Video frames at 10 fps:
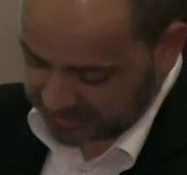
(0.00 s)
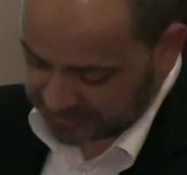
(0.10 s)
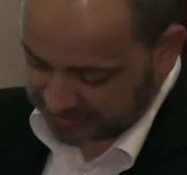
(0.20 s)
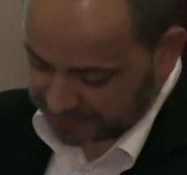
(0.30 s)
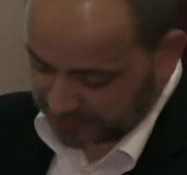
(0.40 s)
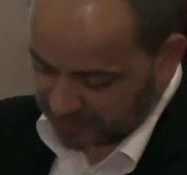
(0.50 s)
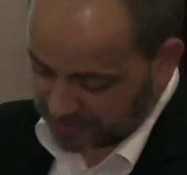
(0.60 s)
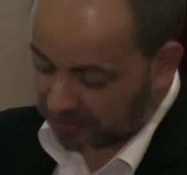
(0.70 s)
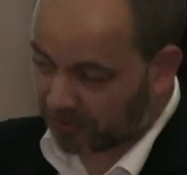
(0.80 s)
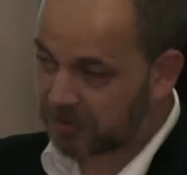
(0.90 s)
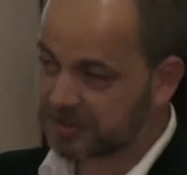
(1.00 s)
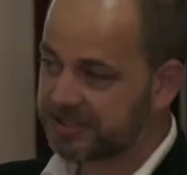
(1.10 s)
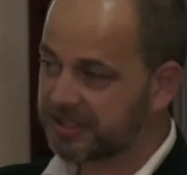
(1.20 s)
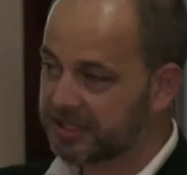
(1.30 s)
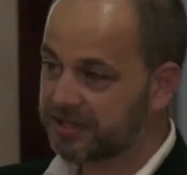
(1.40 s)
So the
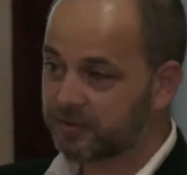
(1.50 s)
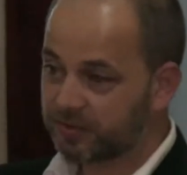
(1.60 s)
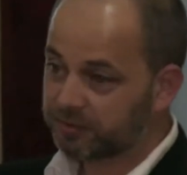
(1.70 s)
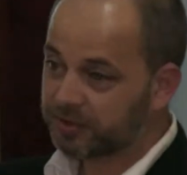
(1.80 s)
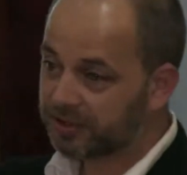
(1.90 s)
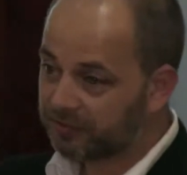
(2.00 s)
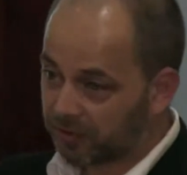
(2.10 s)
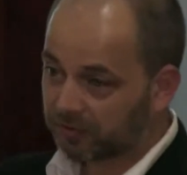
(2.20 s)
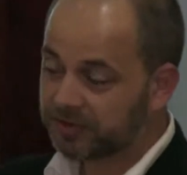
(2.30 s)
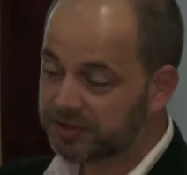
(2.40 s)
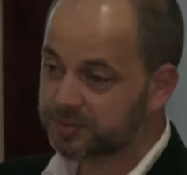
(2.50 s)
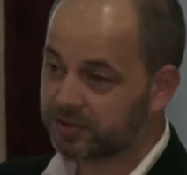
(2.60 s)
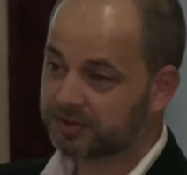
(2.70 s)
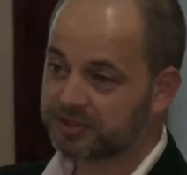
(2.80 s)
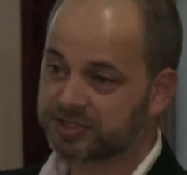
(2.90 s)
last year that we've been involved in this
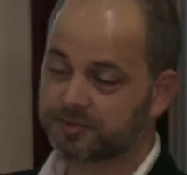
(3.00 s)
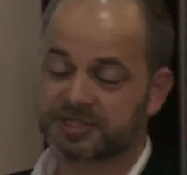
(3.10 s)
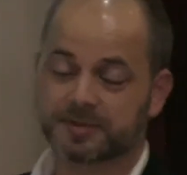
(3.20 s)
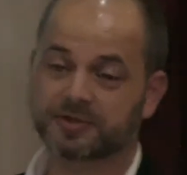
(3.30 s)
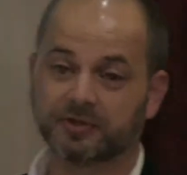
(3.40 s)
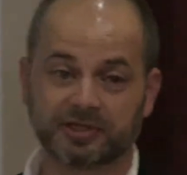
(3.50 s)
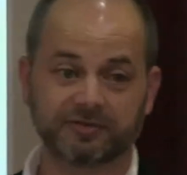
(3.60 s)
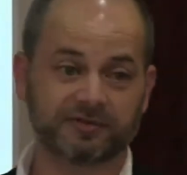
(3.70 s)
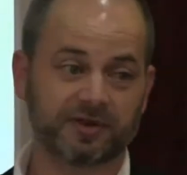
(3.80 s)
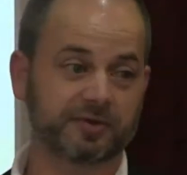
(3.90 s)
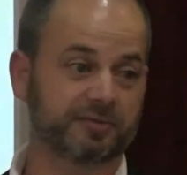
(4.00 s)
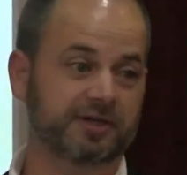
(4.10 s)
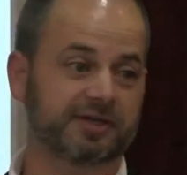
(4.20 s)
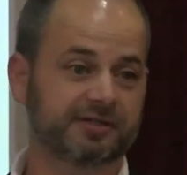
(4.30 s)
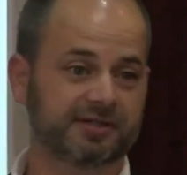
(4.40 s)
partnership has absolutely flown.
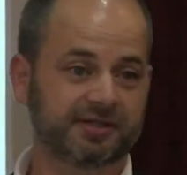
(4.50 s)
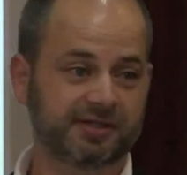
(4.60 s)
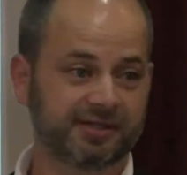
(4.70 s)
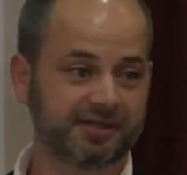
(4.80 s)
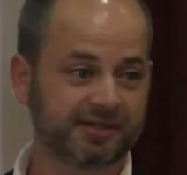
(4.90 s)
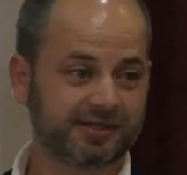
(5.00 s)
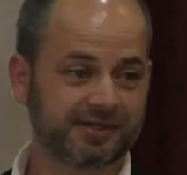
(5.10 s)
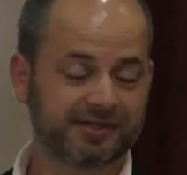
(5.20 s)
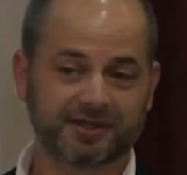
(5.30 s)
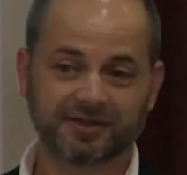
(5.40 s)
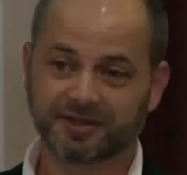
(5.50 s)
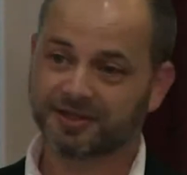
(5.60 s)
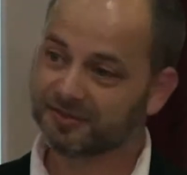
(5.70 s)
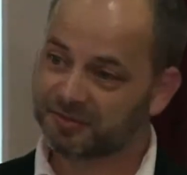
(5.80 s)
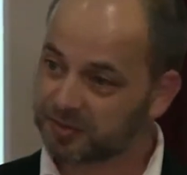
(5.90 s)
I
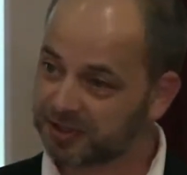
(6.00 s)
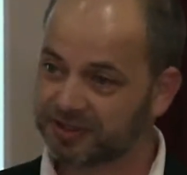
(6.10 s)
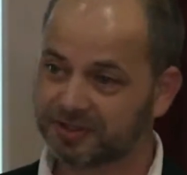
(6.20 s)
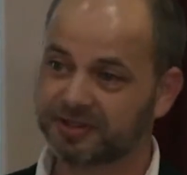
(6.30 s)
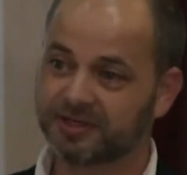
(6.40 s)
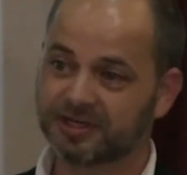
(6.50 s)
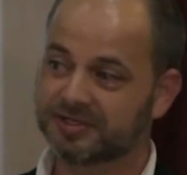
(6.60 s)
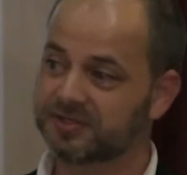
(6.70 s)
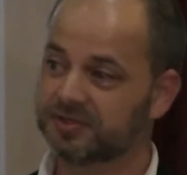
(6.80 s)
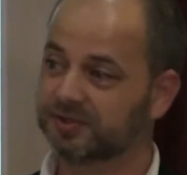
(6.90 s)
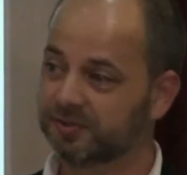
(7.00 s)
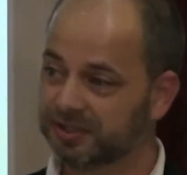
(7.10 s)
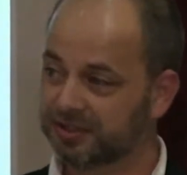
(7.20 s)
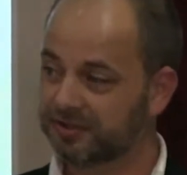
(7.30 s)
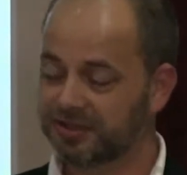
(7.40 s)
think everyone in our circle
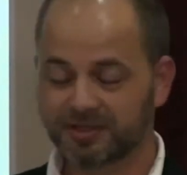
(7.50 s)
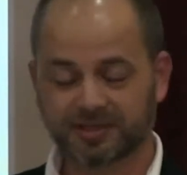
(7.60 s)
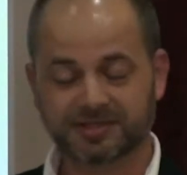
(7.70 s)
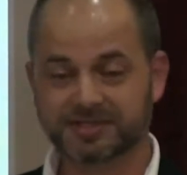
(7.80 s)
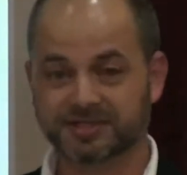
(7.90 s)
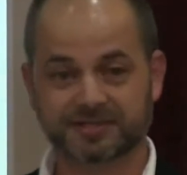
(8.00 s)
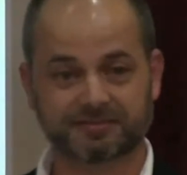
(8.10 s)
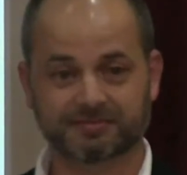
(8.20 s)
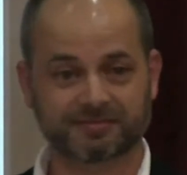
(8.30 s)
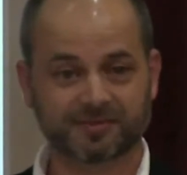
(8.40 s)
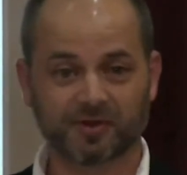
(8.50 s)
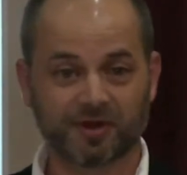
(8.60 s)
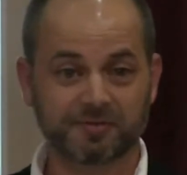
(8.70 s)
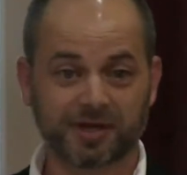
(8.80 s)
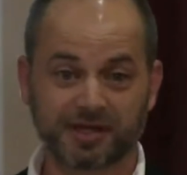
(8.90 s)
will agree, the year's just
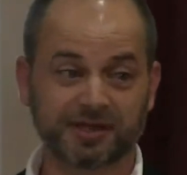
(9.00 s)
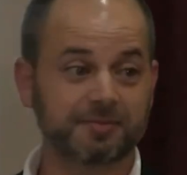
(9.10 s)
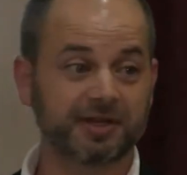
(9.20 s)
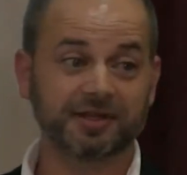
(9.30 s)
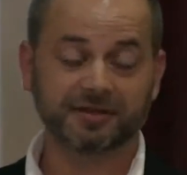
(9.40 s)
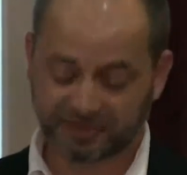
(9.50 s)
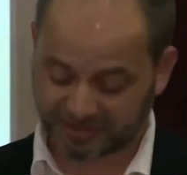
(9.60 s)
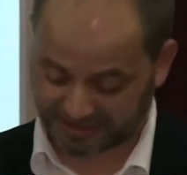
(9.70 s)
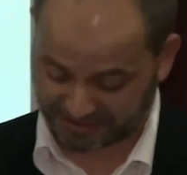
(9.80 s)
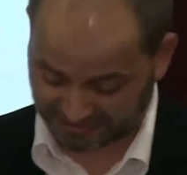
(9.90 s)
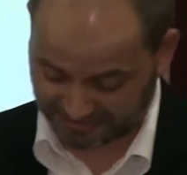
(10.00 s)
gone by in the blink of an eye.